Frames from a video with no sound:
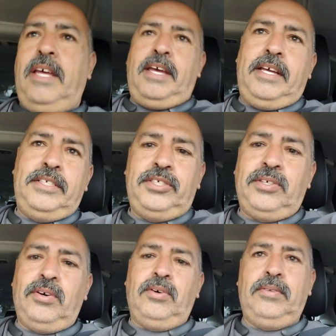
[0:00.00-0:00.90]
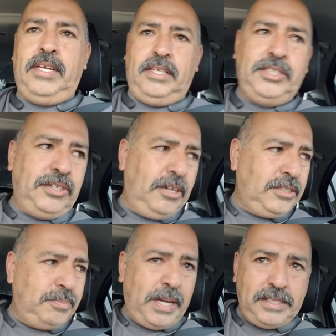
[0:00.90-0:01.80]
And so the
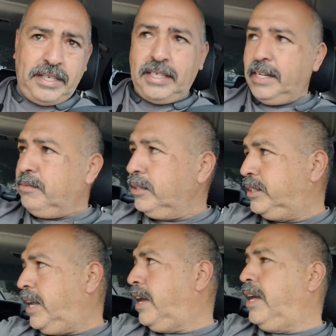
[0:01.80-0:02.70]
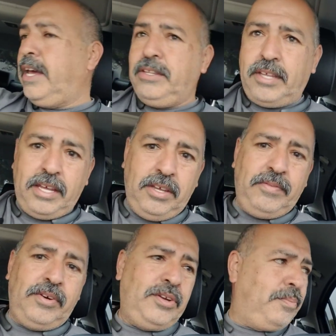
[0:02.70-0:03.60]
inserts basically will say, hey, thank you
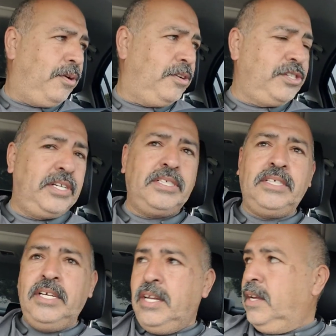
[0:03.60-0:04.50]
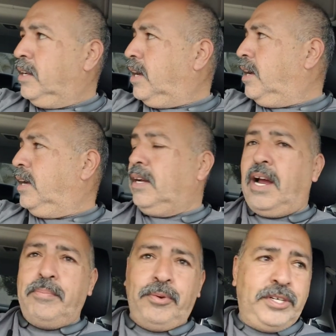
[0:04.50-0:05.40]
for your purchase. Uh,
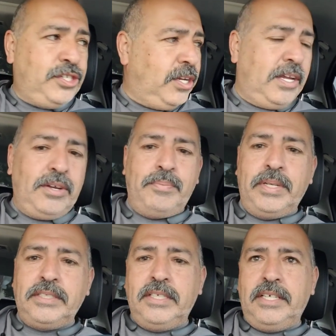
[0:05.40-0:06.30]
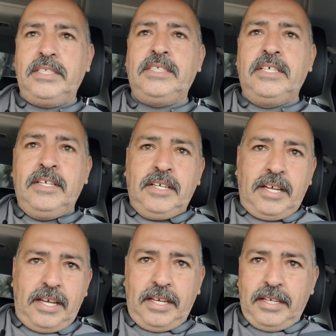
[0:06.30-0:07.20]
I appreciate your business.
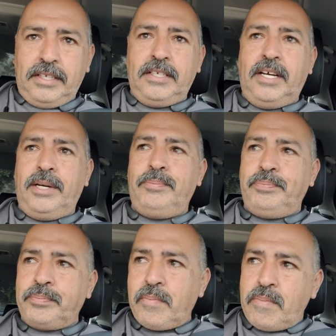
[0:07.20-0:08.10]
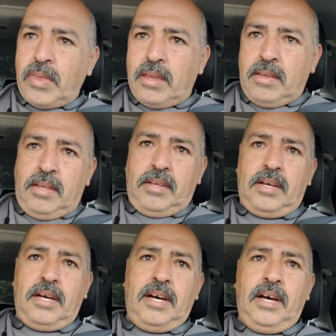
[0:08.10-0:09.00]
And,
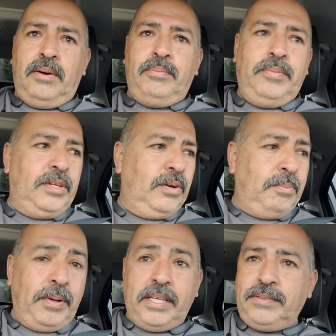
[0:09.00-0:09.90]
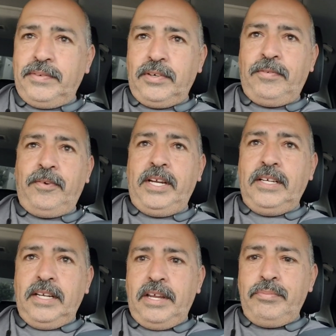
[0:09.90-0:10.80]
um, uh, you know, please feel free
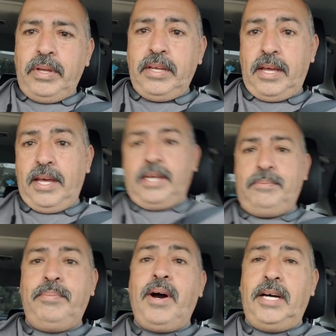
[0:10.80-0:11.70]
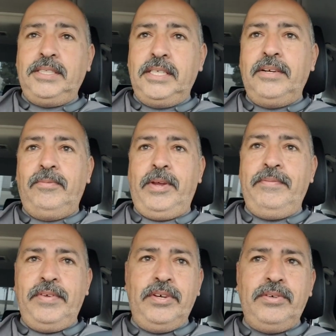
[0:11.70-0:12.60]
to leave me a positive
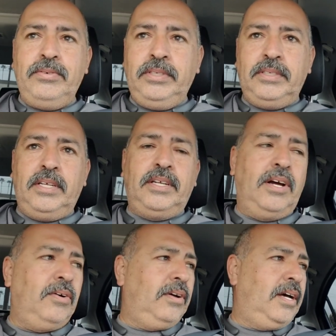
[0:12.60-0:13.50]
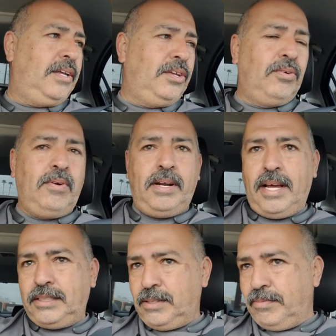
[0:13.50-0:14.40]
review. You know, uh, you don't want to
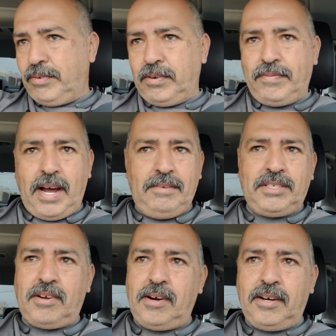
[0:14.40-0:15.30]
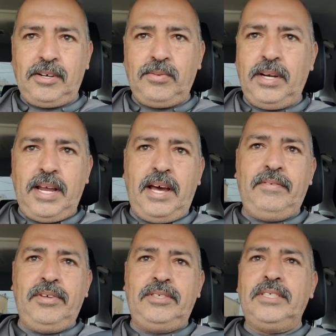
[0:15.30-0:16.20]
ask them for a five star or what
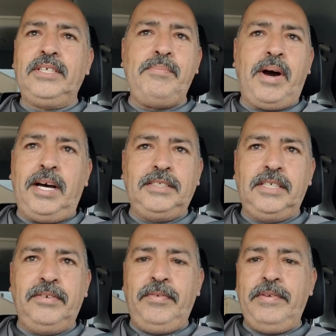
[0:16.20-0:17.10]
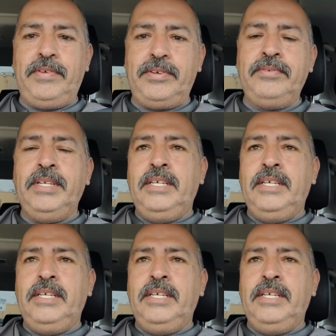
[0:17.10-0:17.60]
have you, just a positive review.